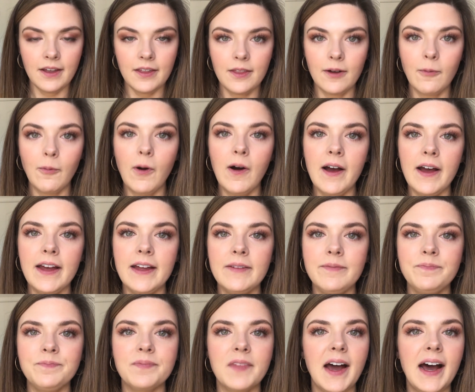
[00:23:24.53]
the
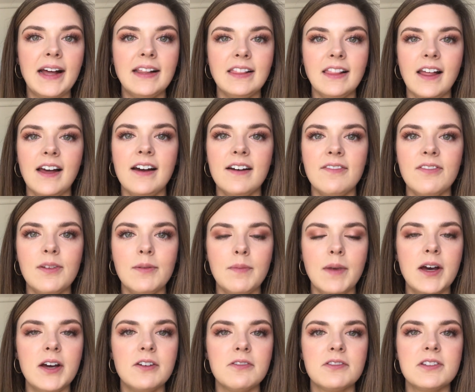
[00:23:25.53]
one I love the
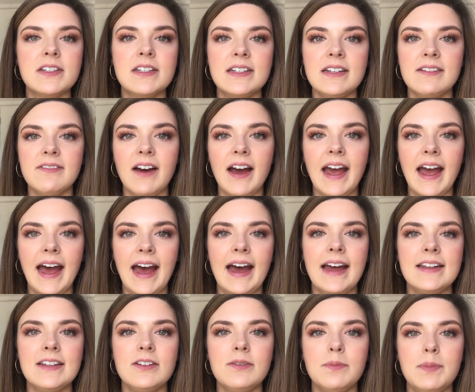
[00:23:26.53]
most, if I
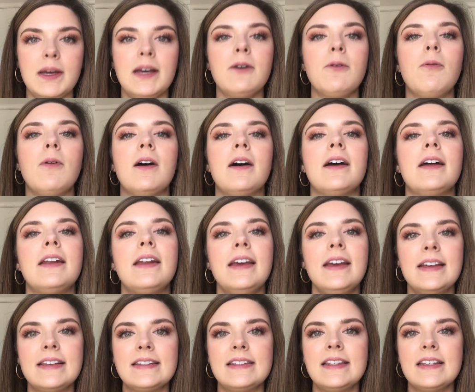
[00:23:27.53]
had to pick one,
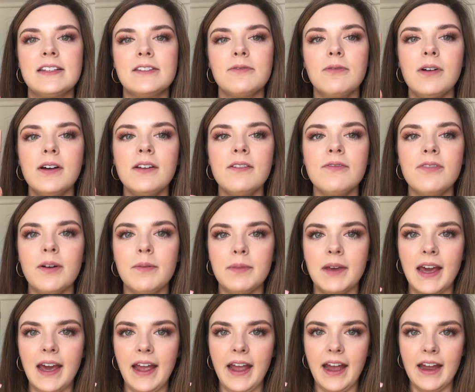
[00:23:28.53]
is this one from
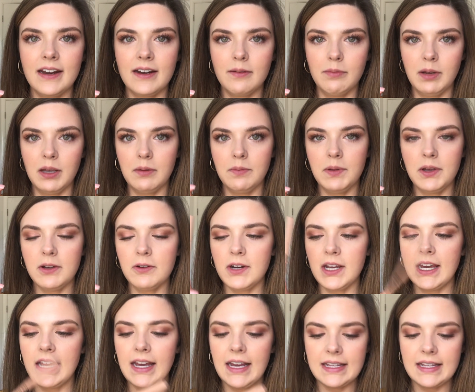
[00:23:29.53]
KKW Beauty.